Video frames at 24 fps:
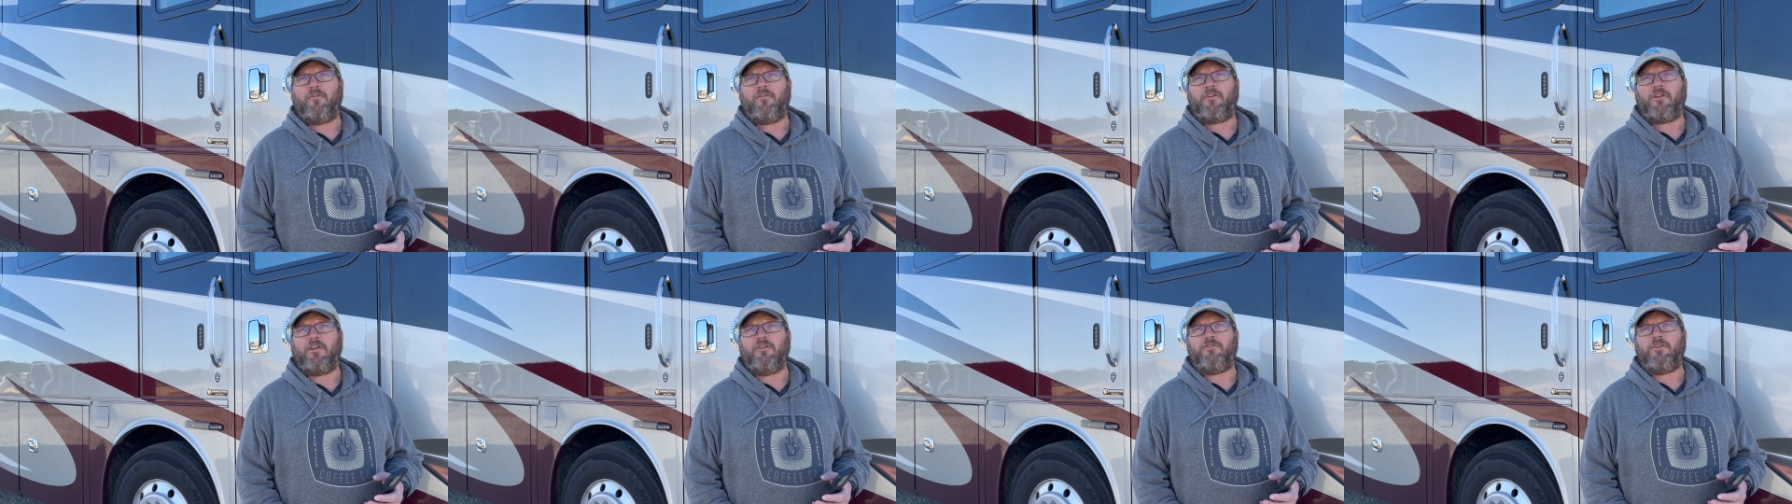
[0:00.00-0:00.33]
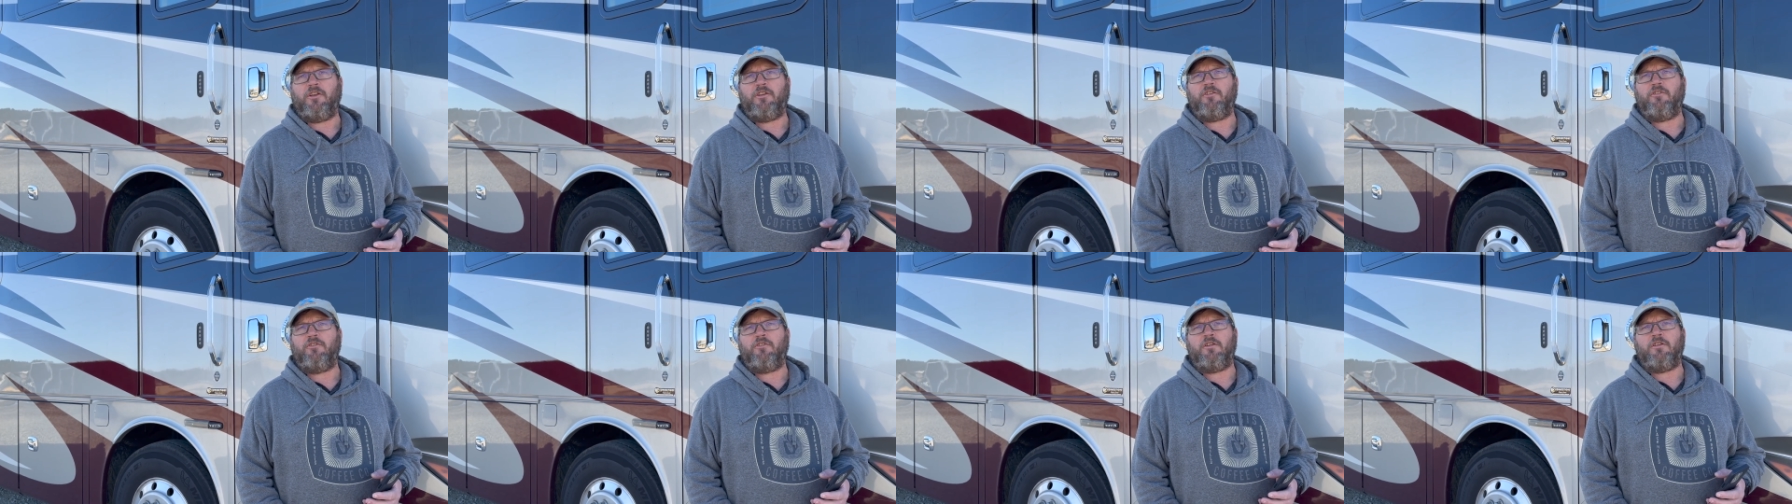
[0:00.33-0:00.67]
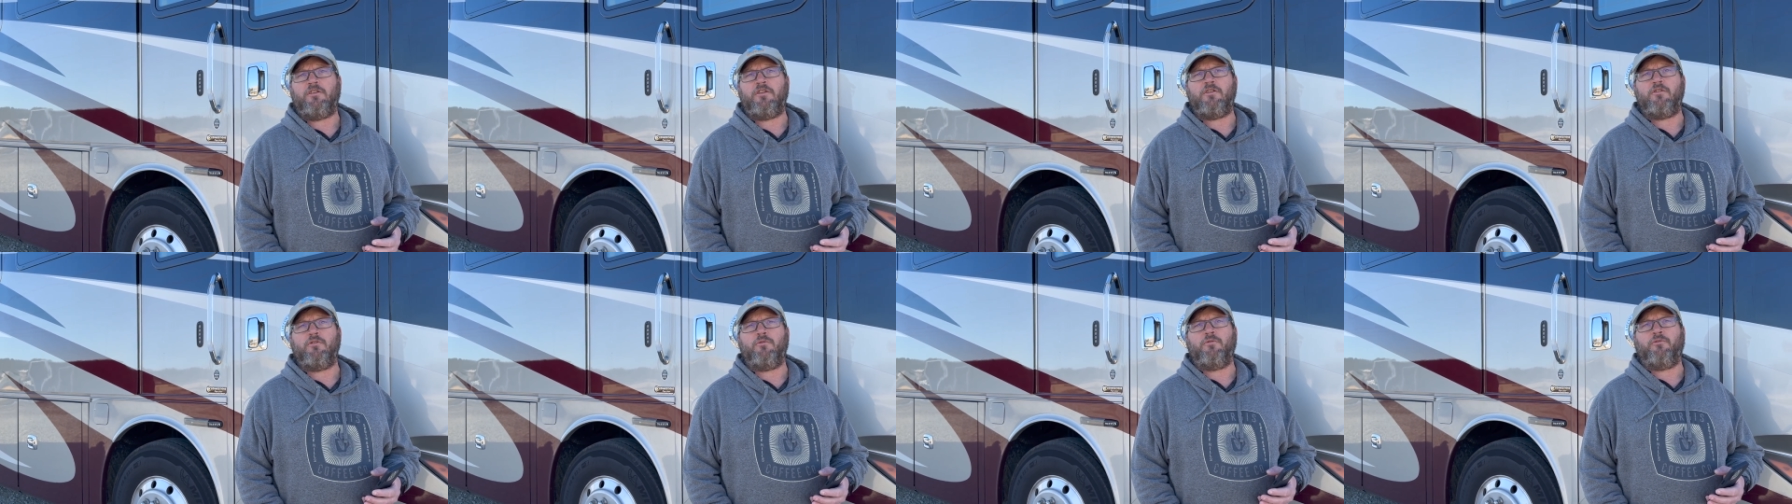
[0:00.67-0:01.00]
continue to
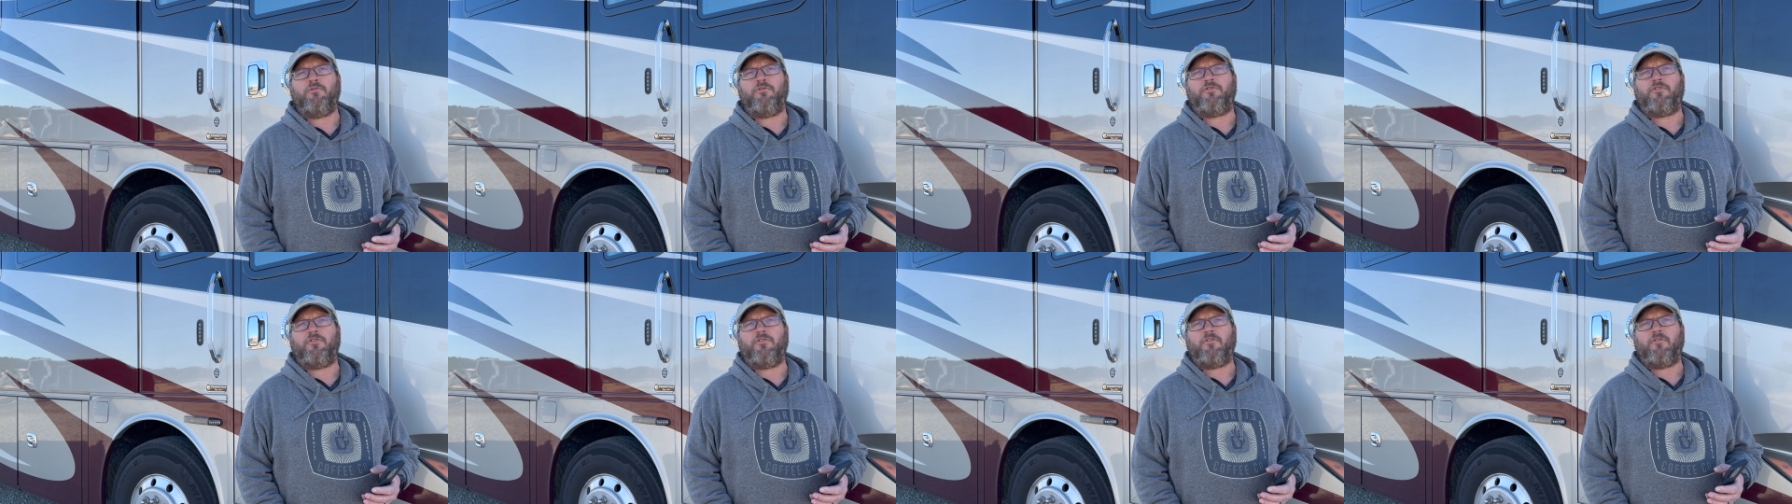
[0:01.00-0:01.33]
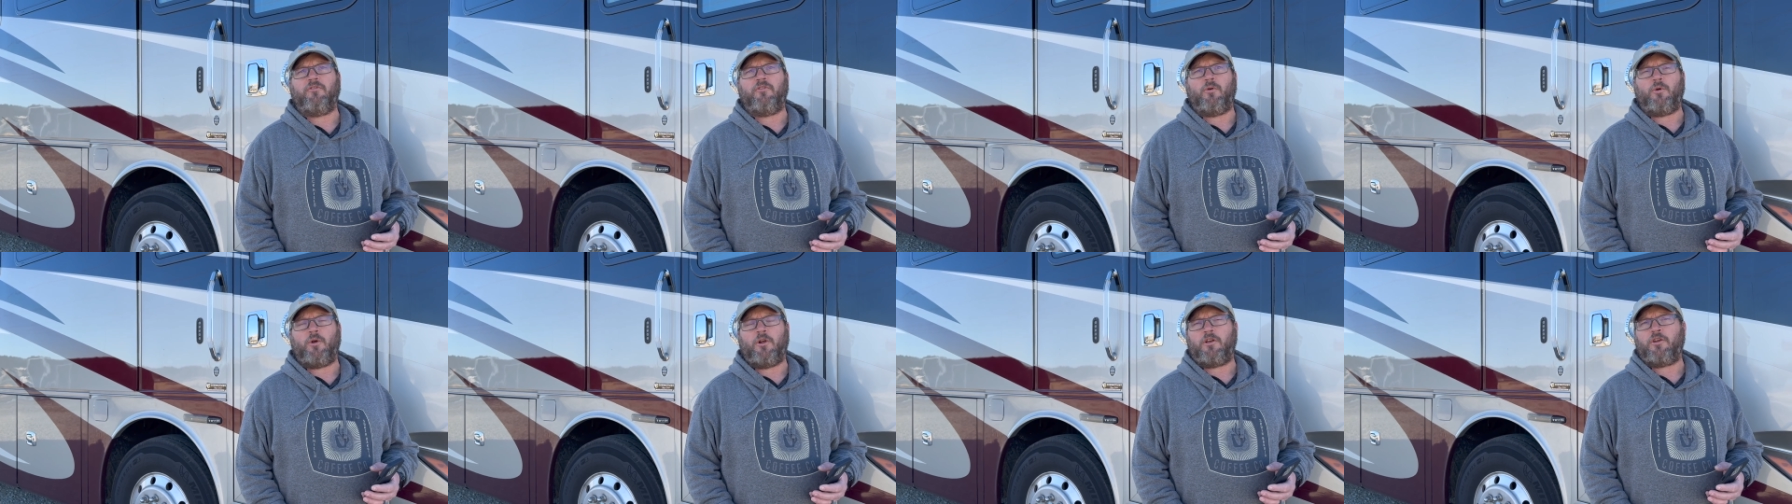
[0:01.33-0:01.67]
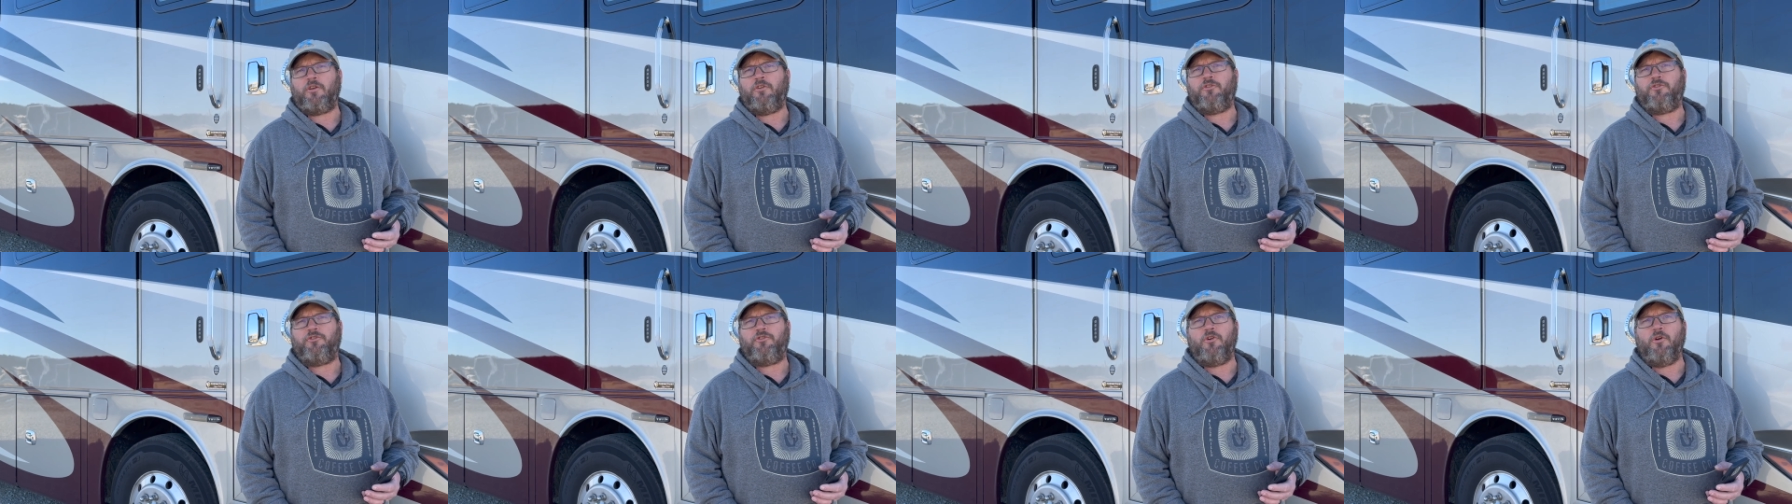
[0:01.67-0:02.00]
use or
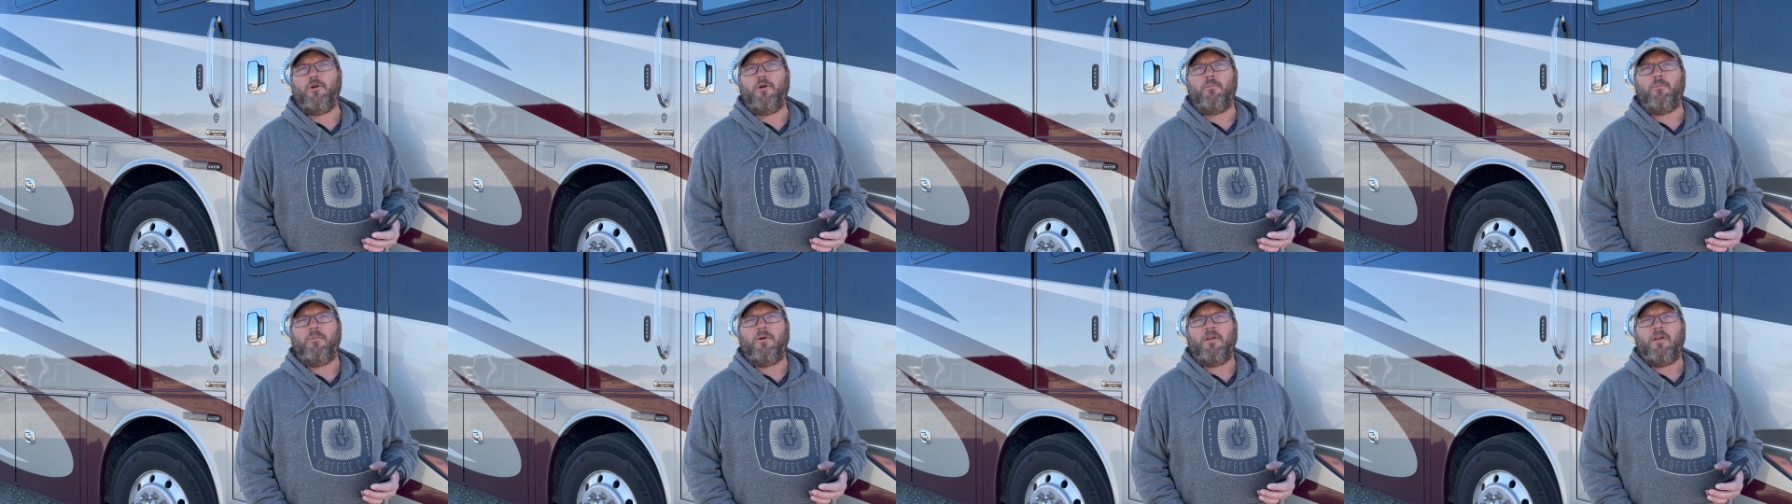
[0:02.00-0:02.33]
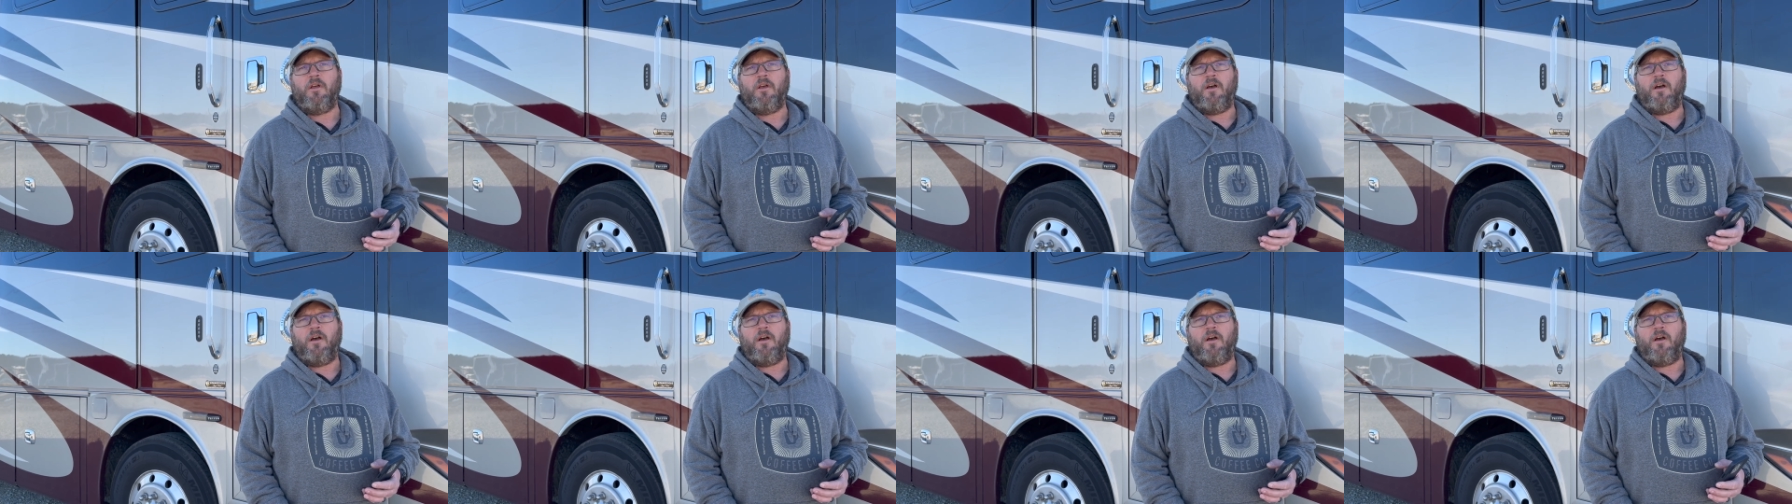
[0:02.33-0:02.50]
consume